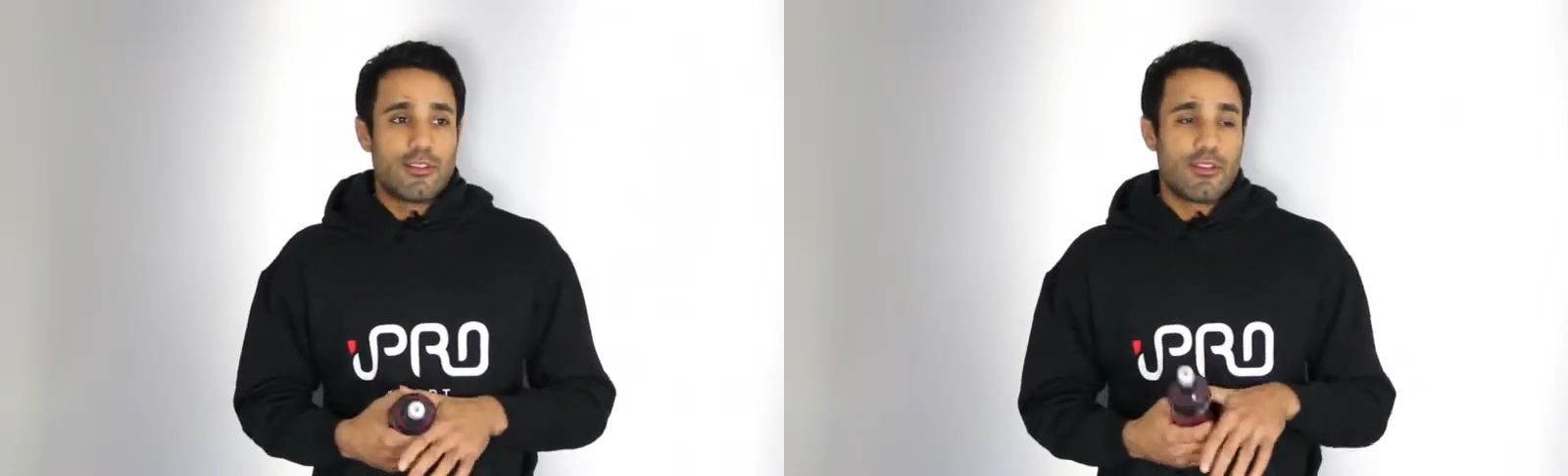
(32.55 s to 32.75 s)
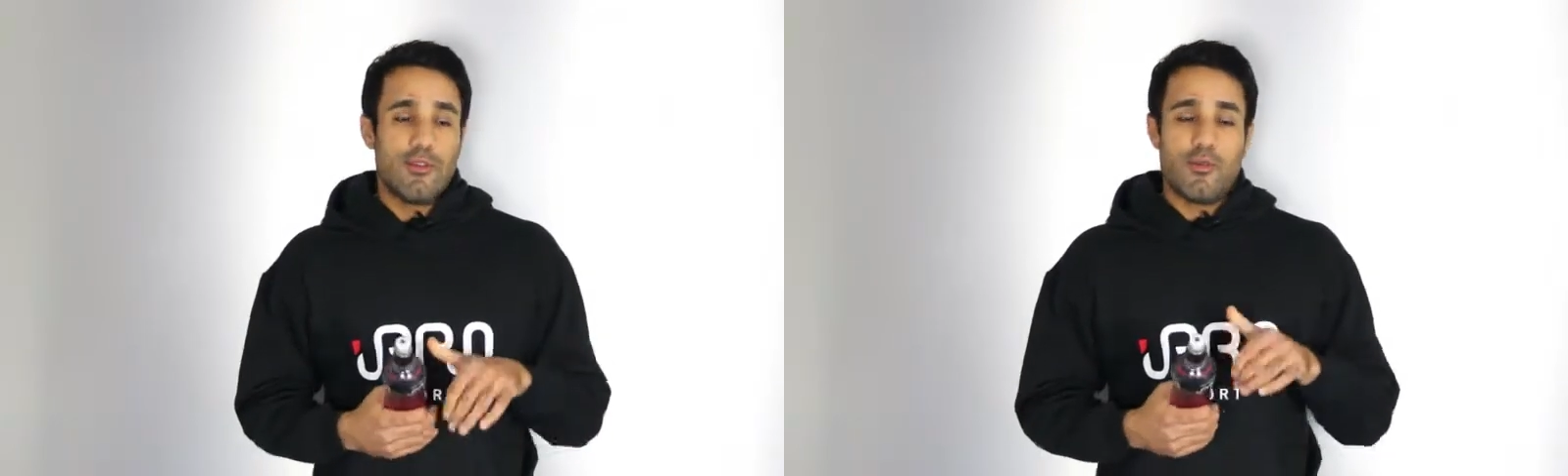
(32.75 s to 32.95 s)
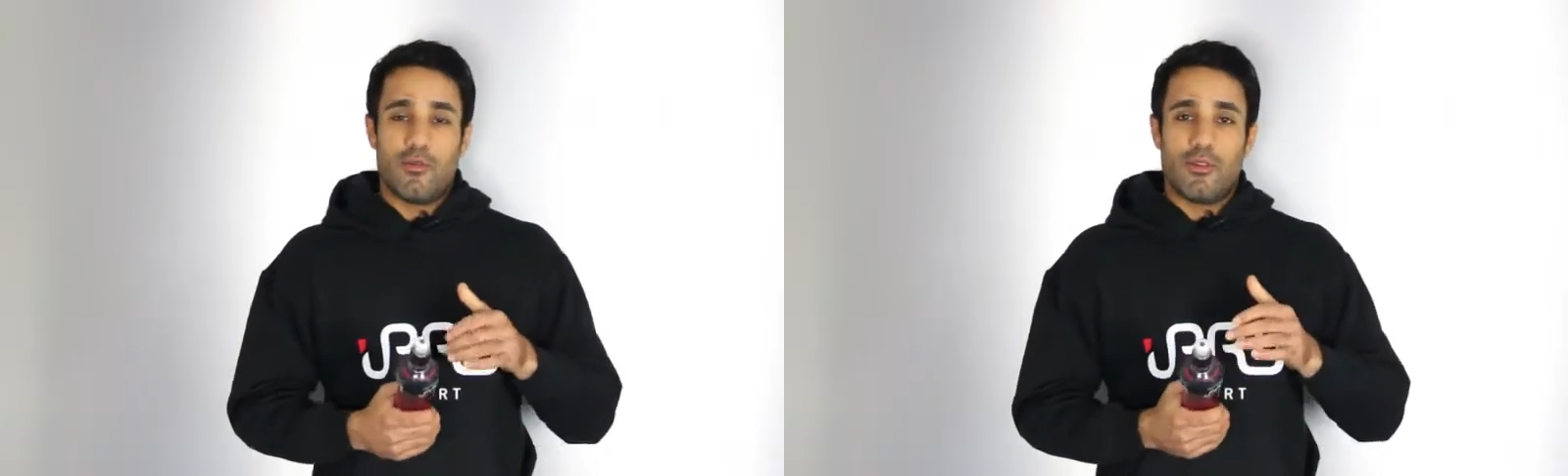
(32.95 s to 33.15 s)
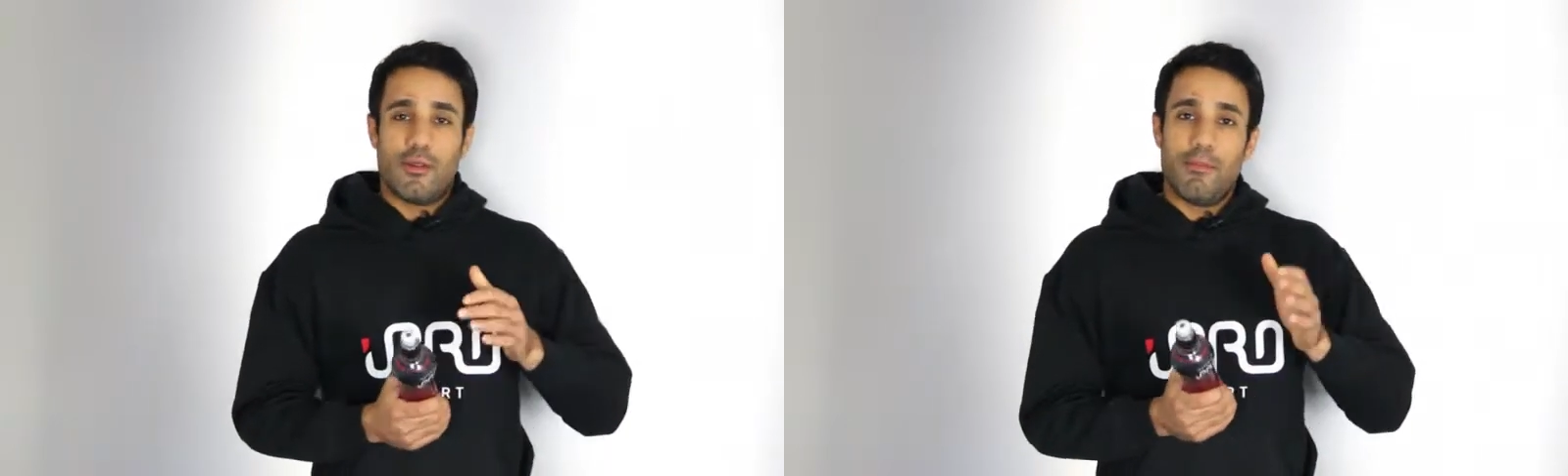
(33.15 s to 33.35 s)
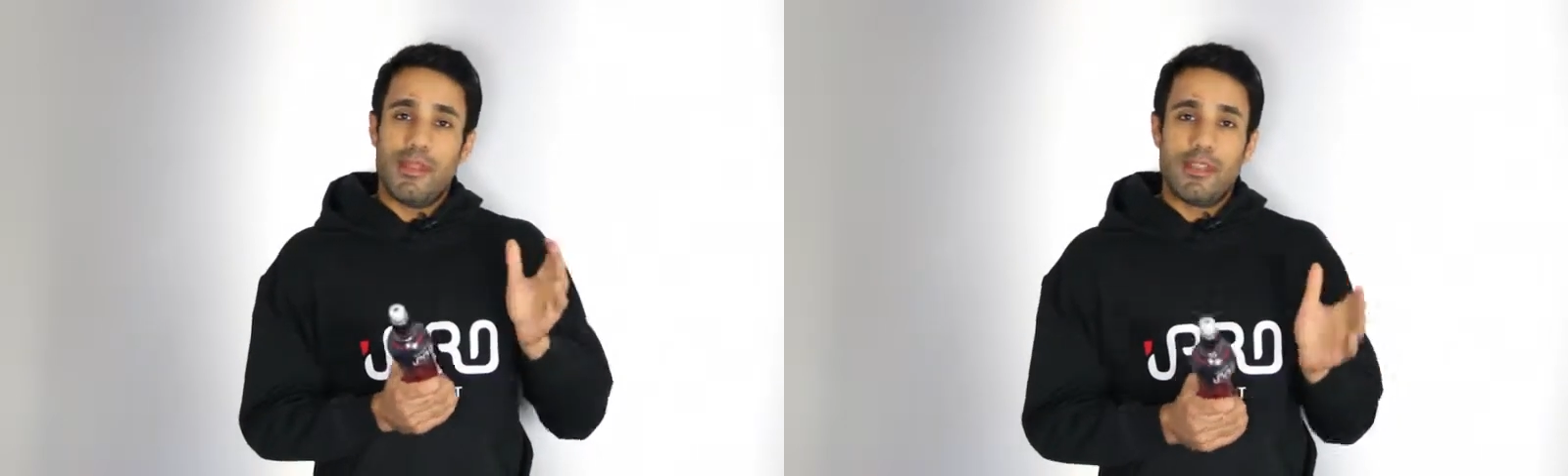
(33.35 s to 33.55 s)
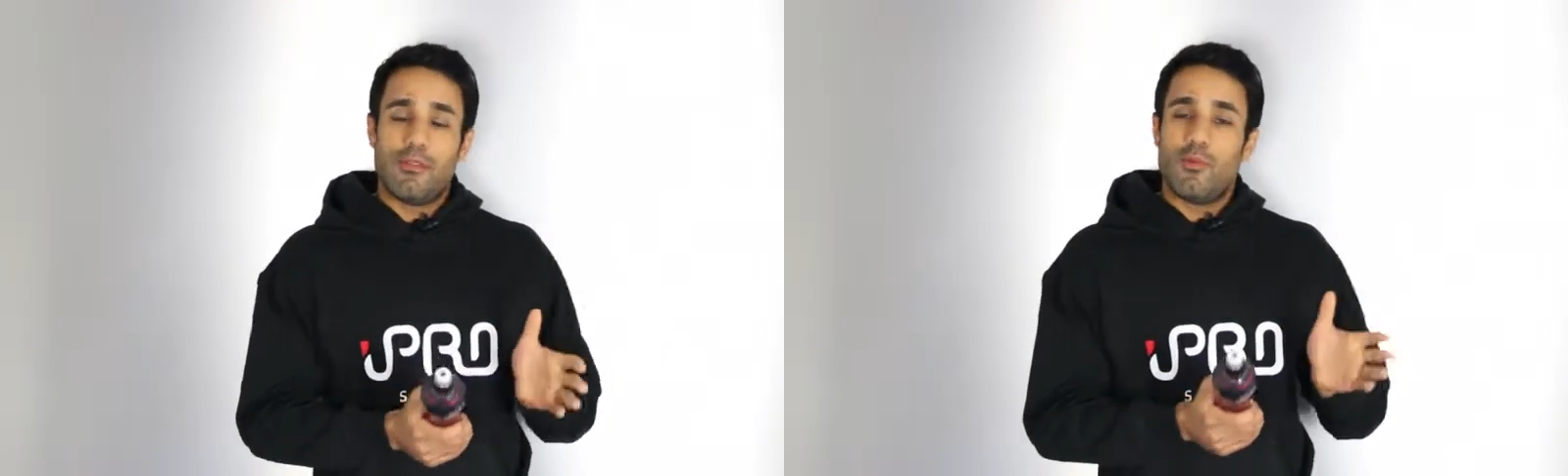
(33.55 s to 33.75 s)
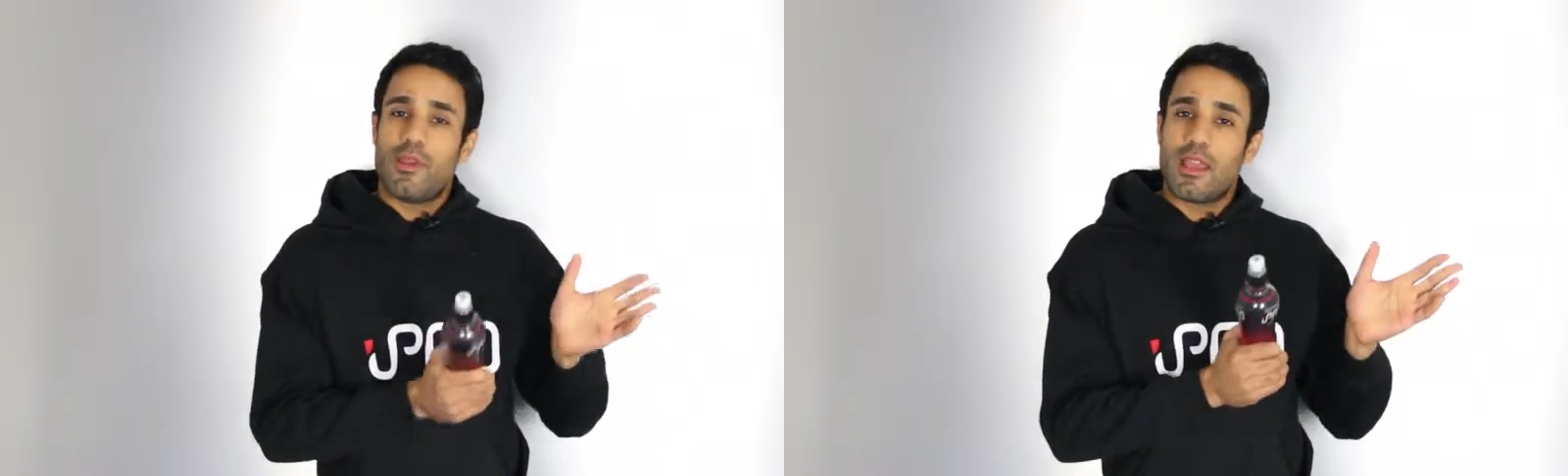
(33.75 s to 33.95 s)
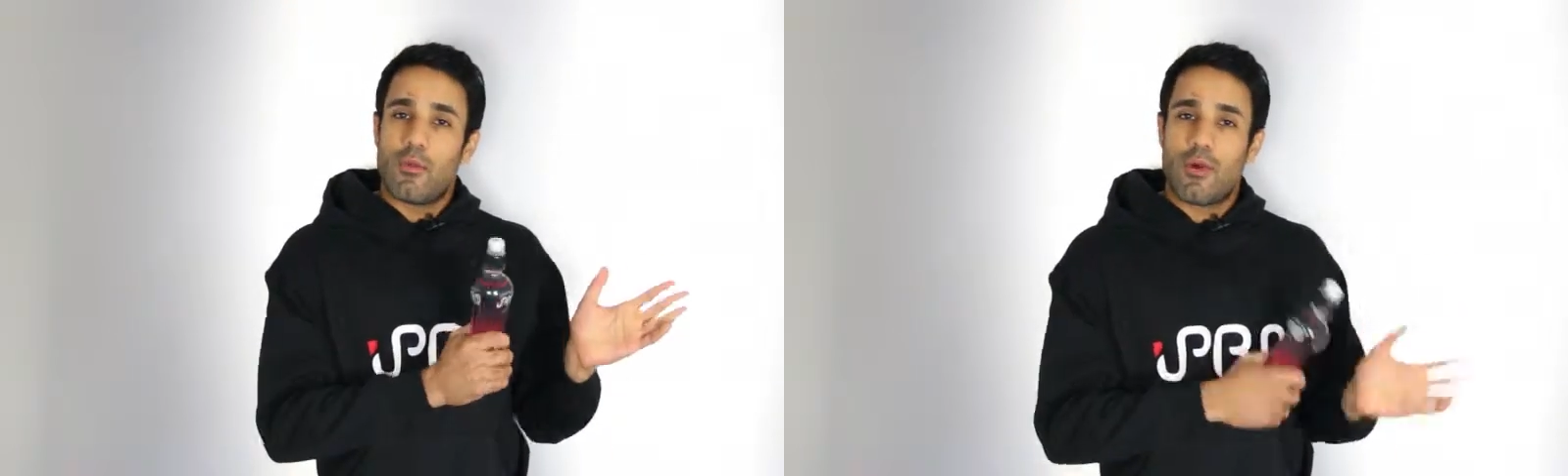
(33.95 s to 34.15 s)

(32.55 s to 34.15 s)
So immediately we get